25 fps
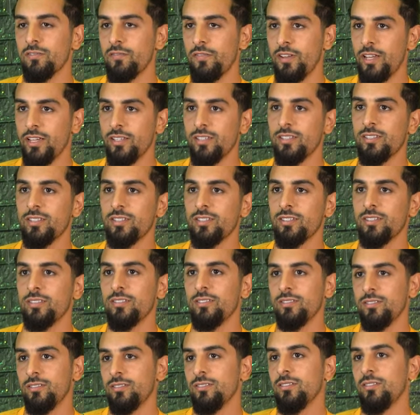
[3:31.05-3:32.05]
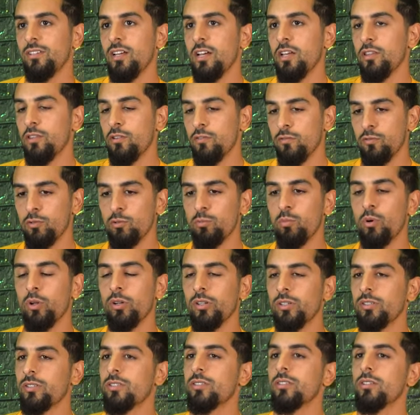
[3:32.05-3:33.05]
fans, and the
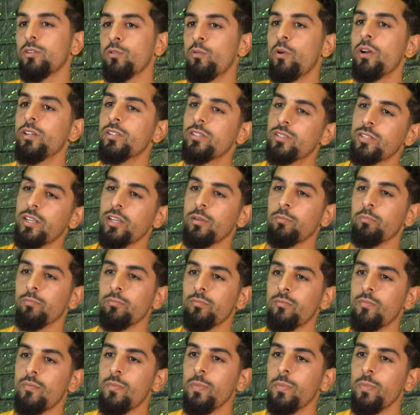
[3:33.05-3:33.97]
football is quite same